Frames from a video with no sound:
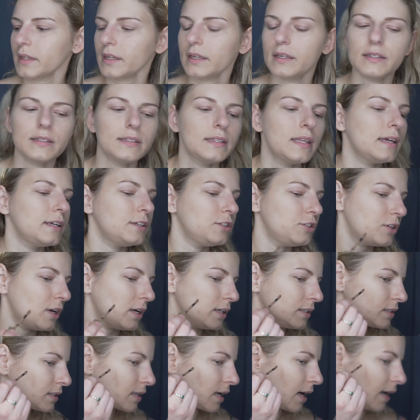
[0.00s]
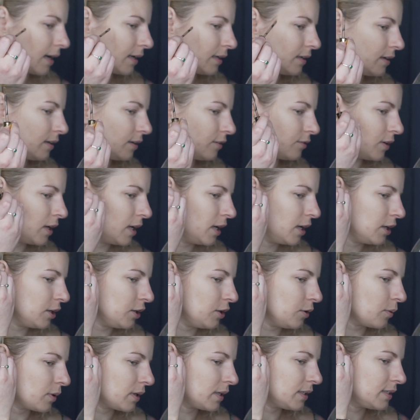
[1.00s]
is they just kind of,
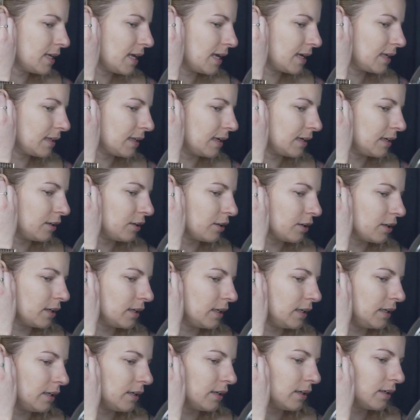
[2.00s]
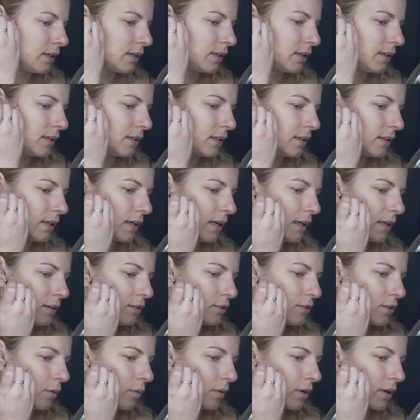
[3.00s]
you want to take like your ear and
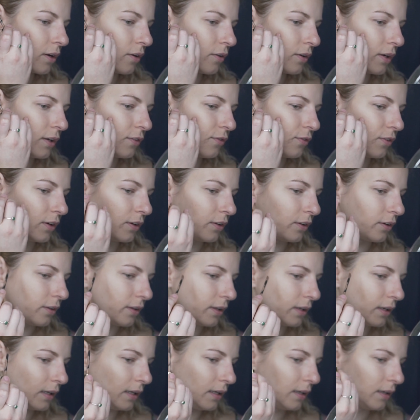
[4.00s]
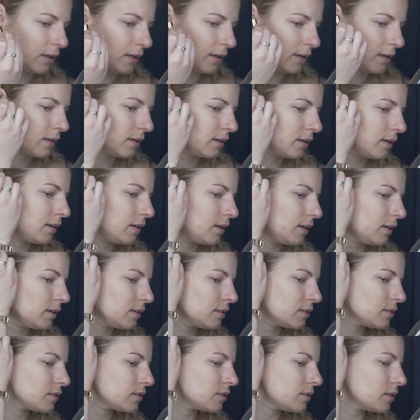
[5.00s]
you don't want to go any further than here.
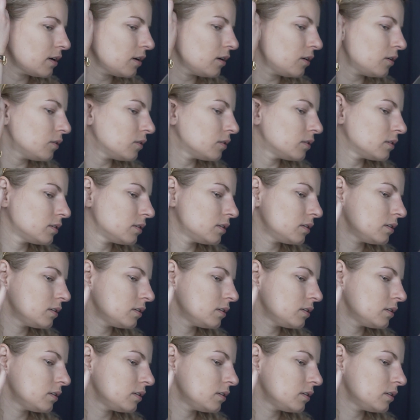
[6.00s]
So